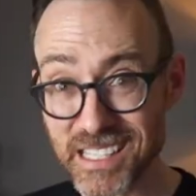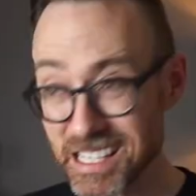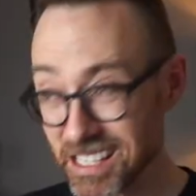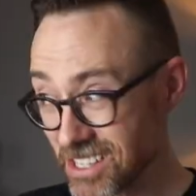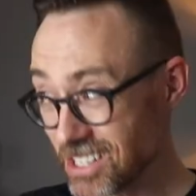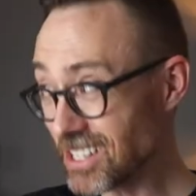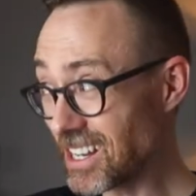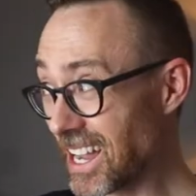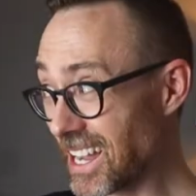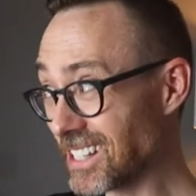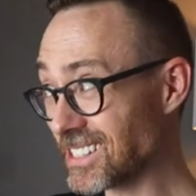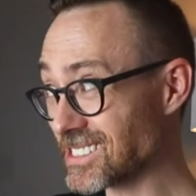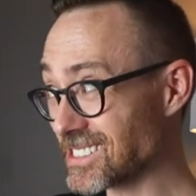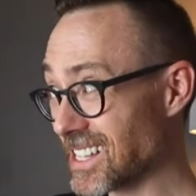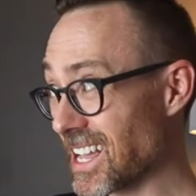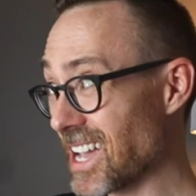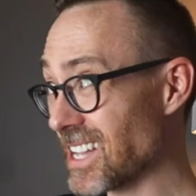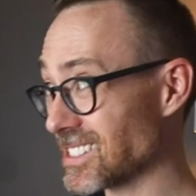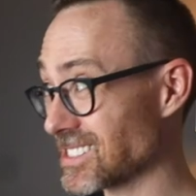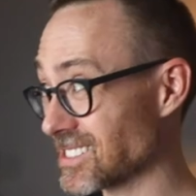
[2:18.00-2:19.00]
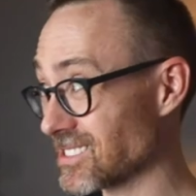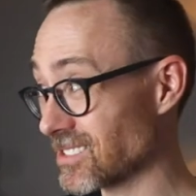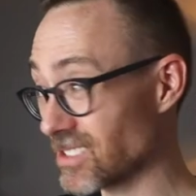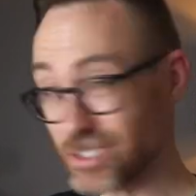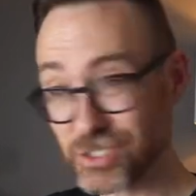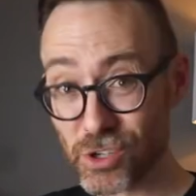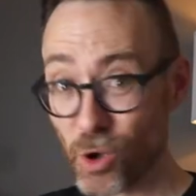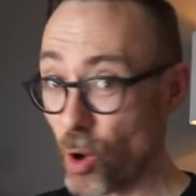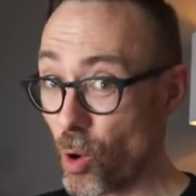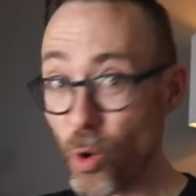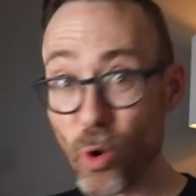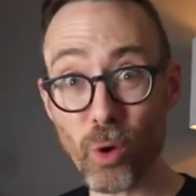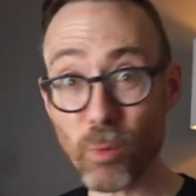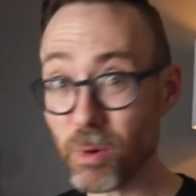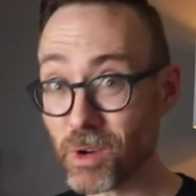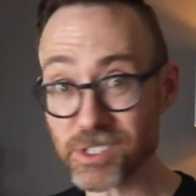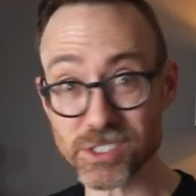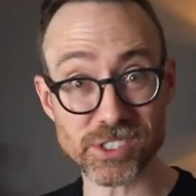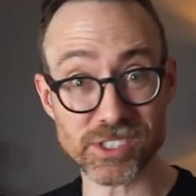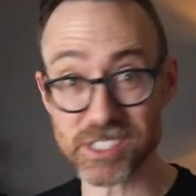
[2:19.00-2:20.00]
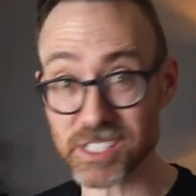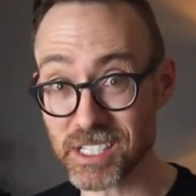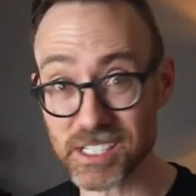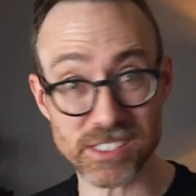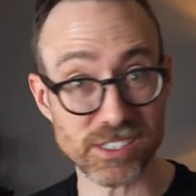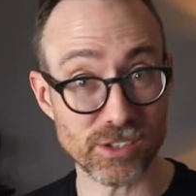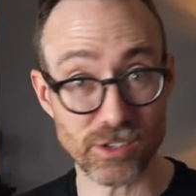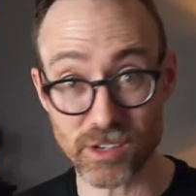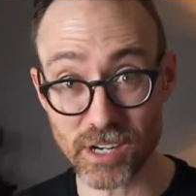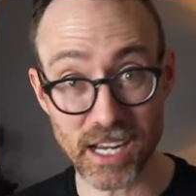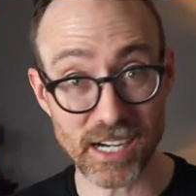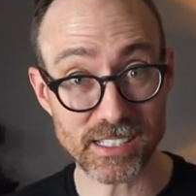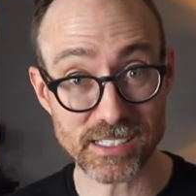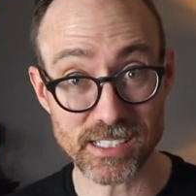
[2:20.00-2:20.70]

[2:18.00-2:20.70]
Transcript: In the United States. There's a whole bunch of cities in the United